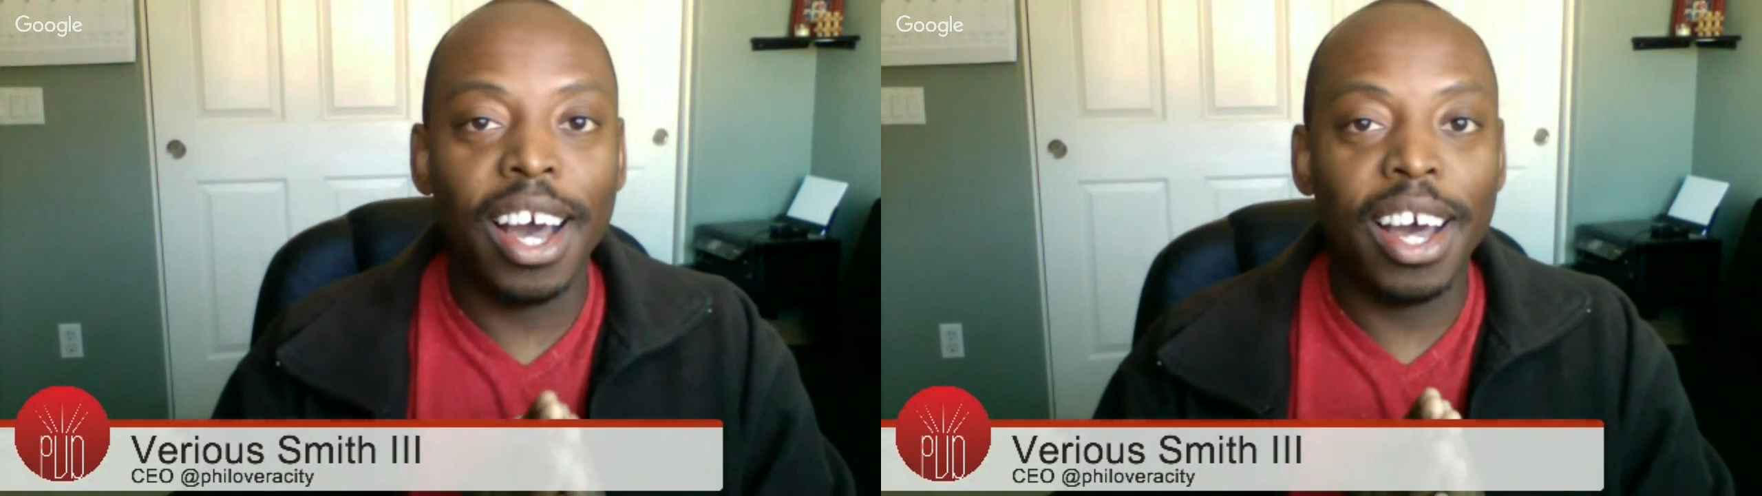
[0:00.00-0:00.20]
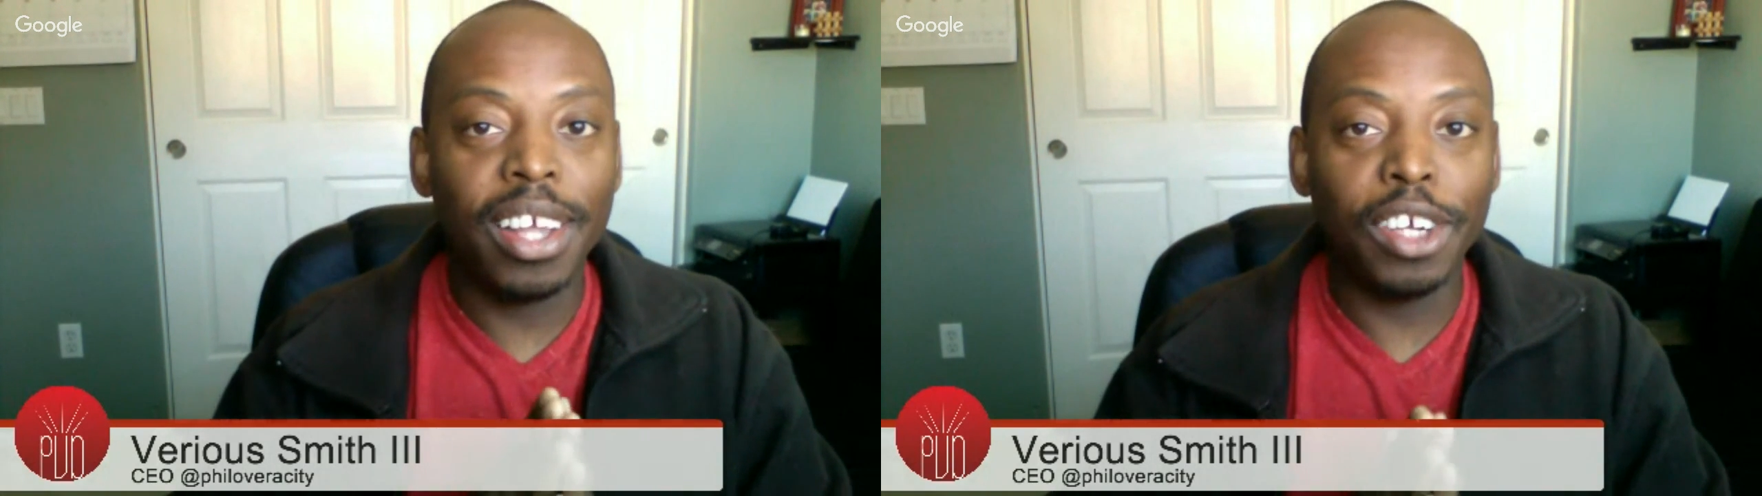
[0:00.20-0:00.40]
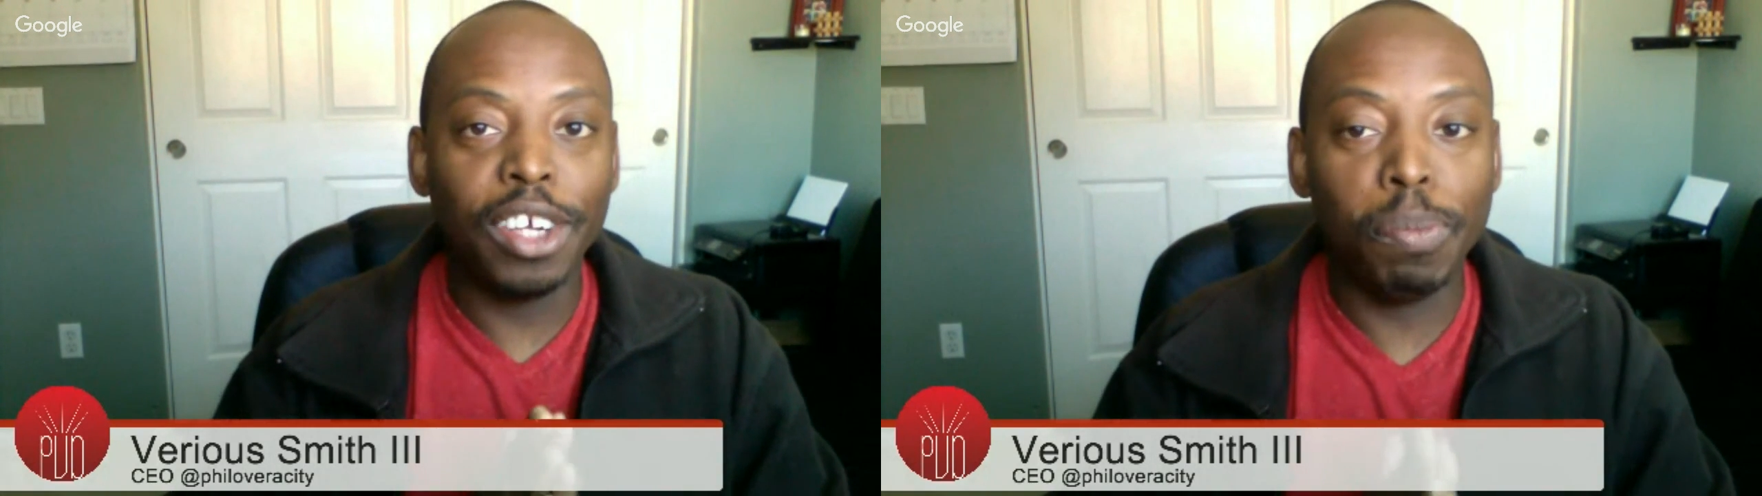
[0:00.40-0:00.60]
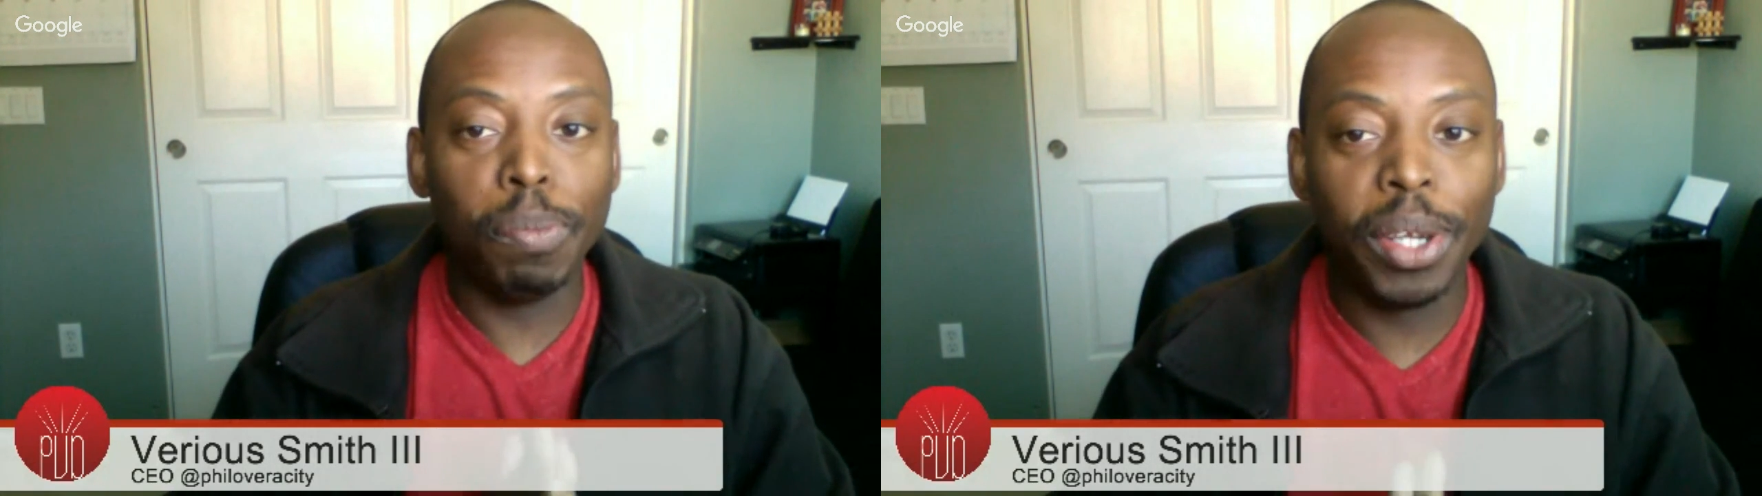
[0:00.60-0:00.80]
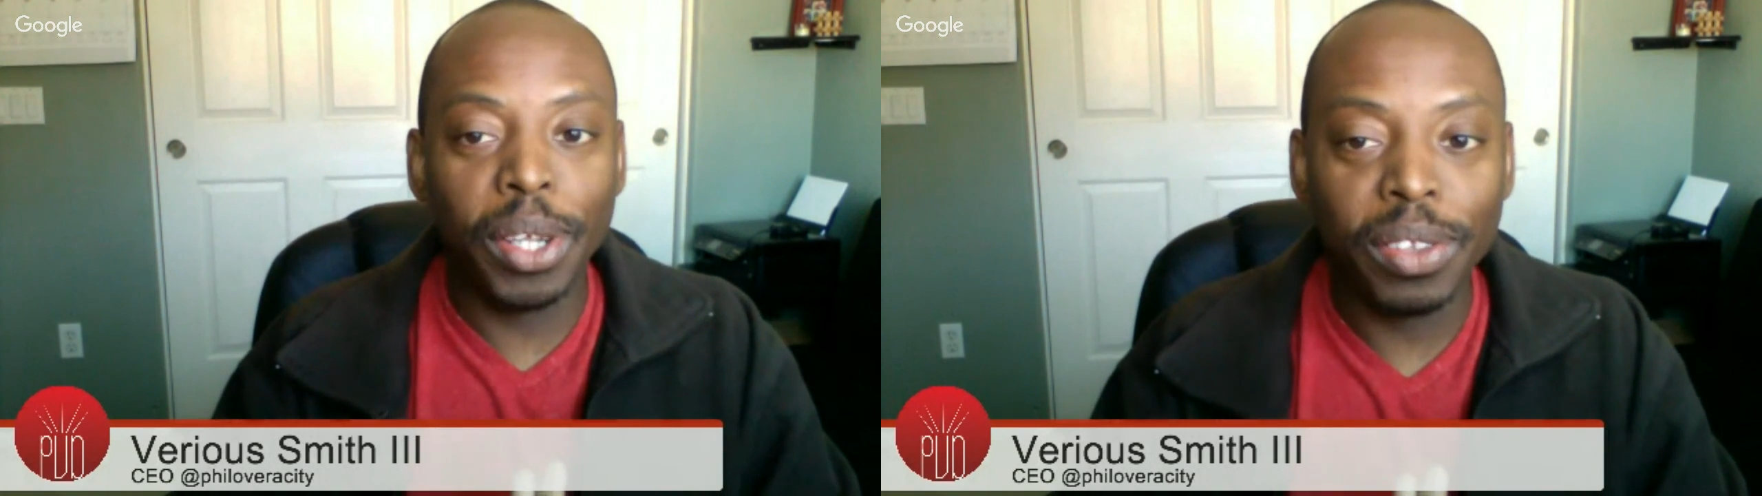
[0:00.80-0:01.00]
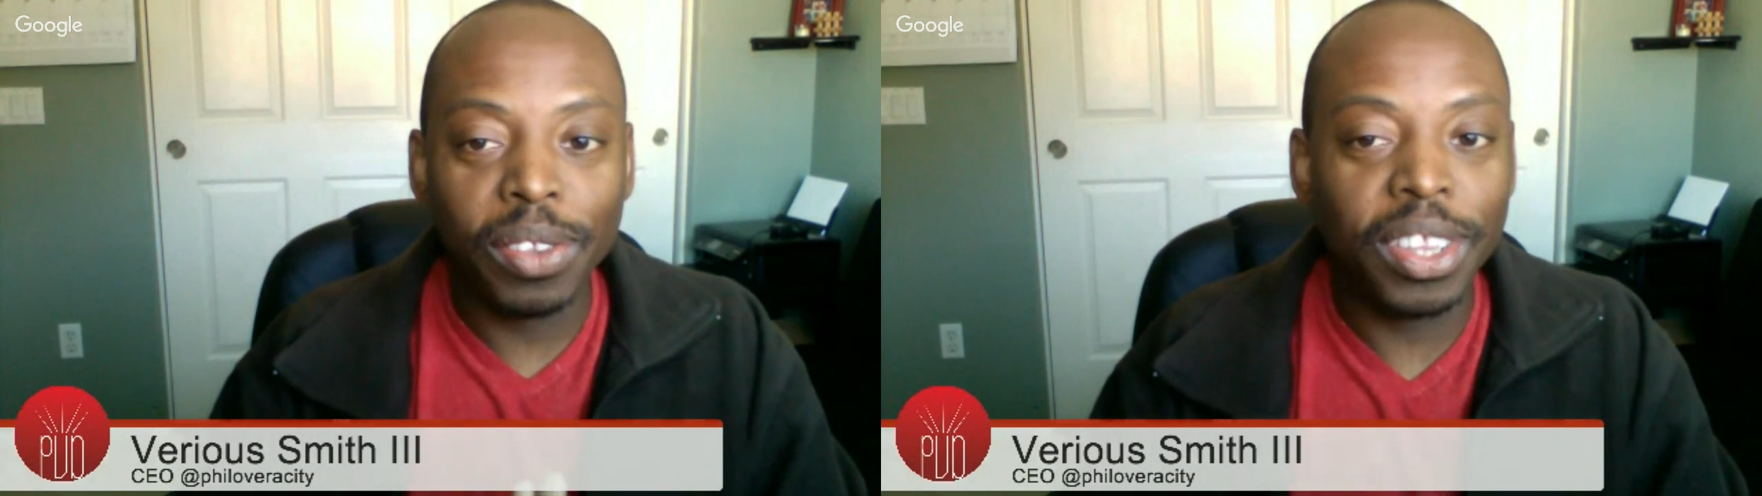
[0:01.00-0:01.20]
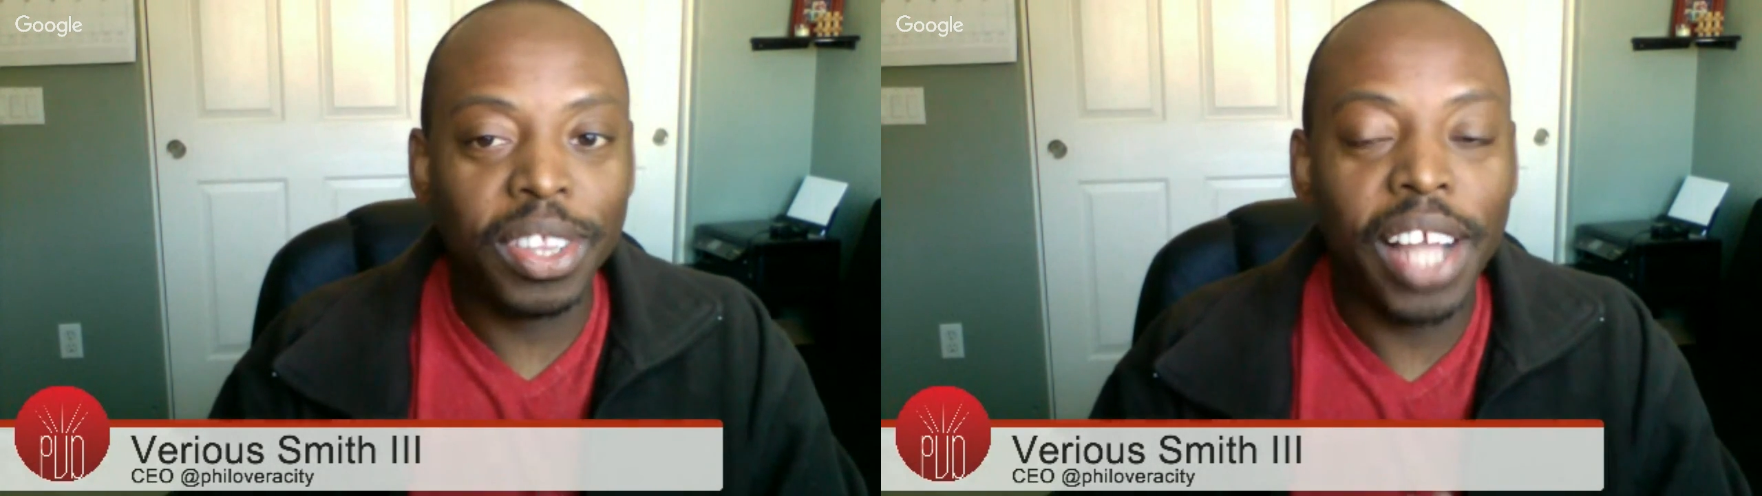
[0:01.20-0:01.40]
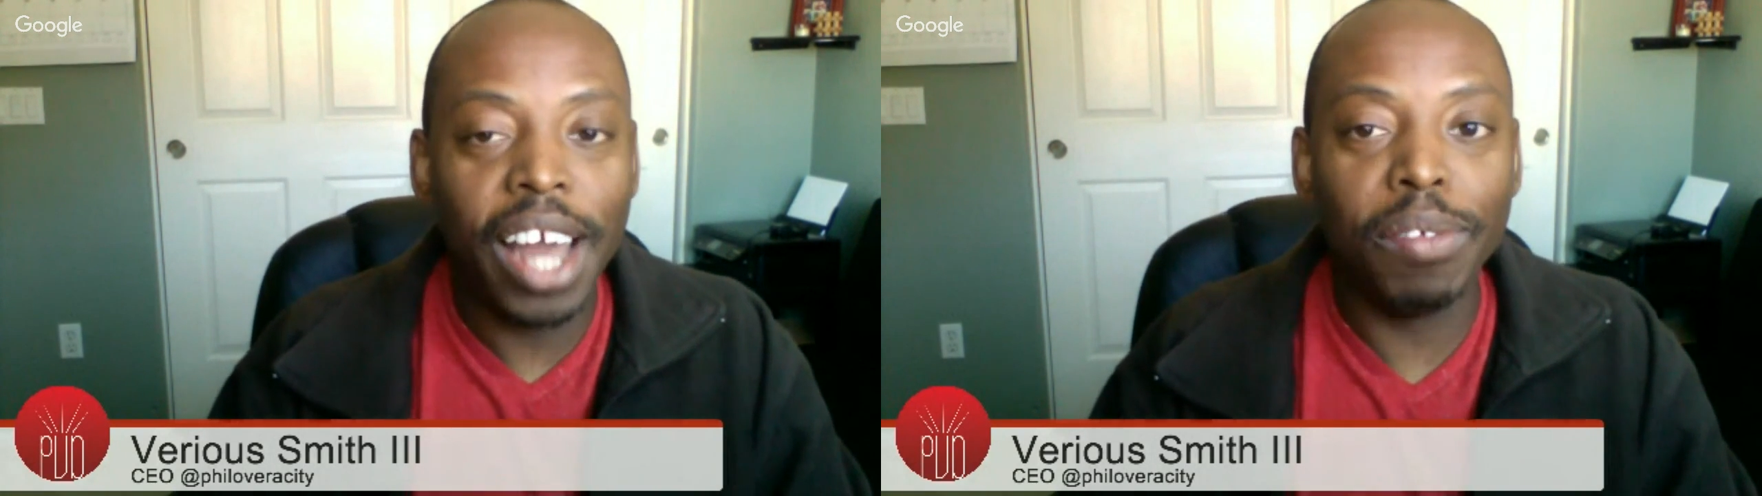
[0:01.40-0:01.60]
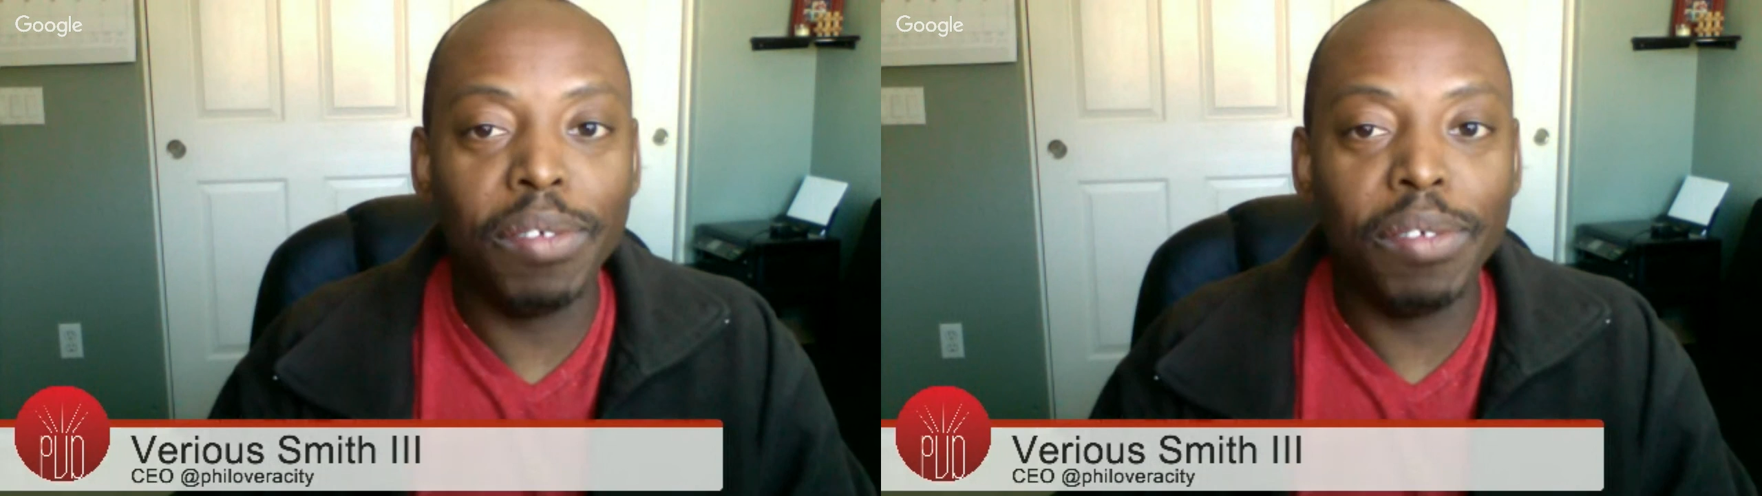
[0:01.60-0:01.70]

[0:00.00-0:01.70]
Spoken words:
There's been a lot of